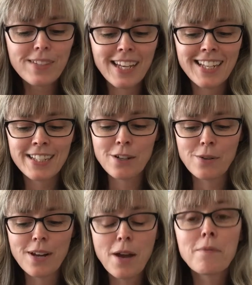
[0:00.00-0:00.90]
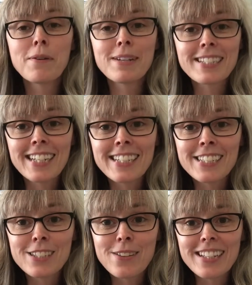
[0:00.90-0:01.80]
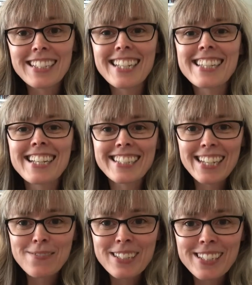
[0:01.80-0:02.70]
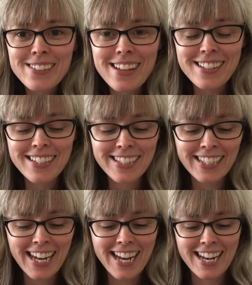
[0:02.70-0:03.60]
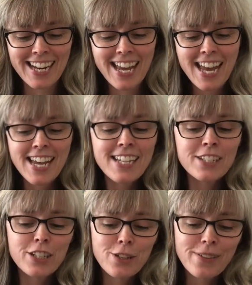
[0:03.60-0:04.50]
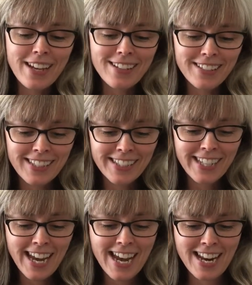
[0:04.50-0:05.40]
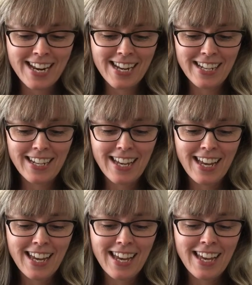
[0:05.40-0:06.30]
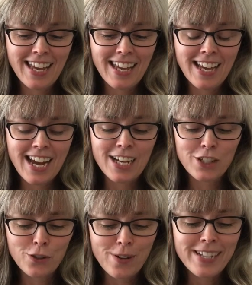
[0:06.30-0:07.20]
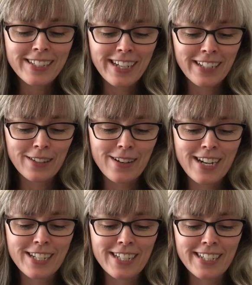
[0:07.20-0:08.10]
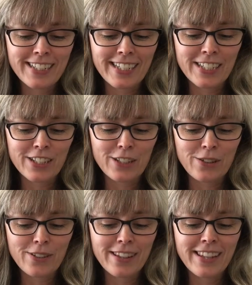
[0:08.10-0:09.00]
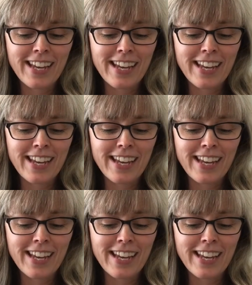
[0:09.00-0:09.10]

So we were extended to 2010. Let's come to 2010. 2010, a joint declaration is issued.